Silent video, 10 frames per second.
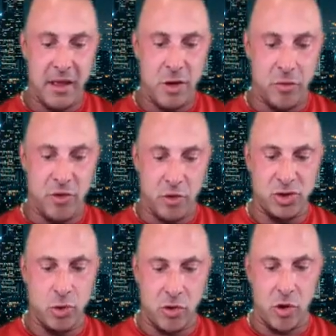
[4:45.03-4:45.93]
you know
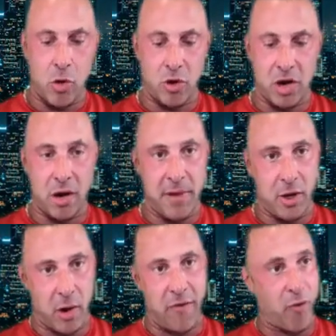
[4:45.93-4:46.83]
those two alone are going to be
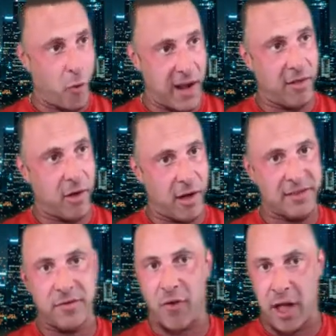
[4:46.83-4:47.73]
great for weight
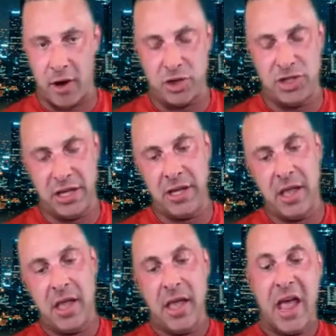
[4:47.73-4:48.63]
loss and for energy
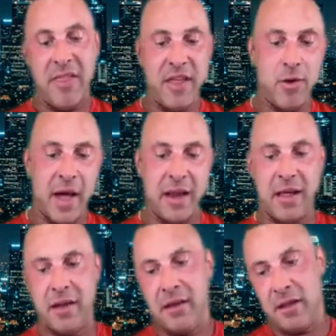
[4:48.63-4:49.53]
and then you add
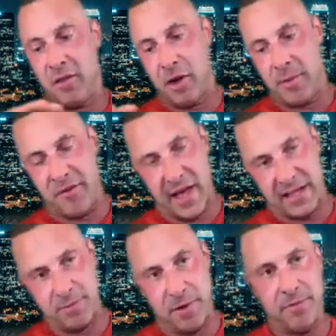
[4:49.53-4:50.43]
in a little bit of
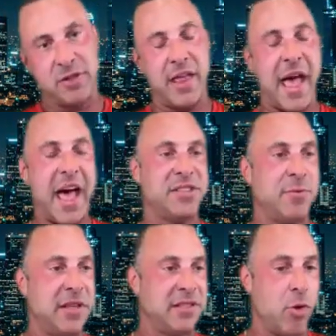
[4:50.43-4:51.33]
aspirin so the
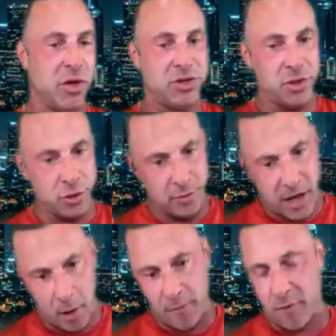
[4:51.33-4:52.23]
aspirin is going to
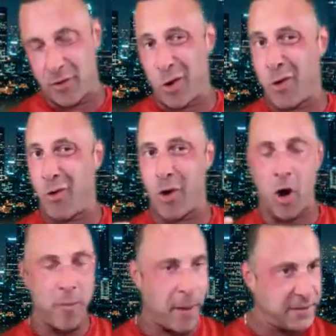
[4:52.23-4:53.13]
help for no
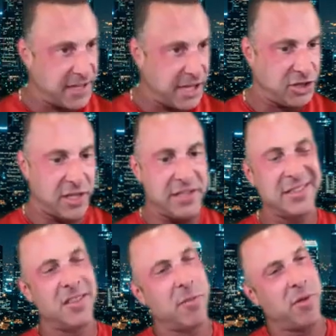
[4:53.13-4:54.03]
heart
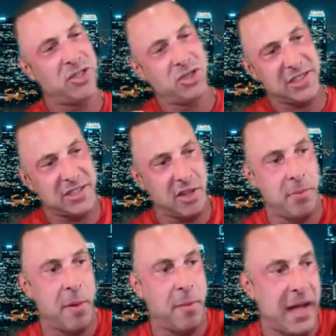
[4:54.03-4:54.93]
palpitations thin the blood just a
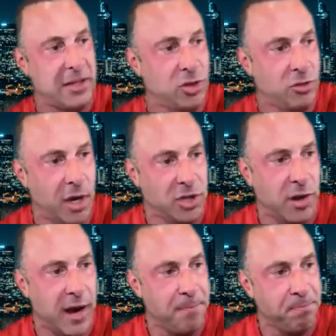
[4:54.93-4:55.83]
little bit but not too much
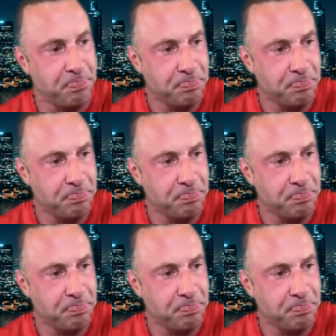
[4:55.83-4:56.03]
right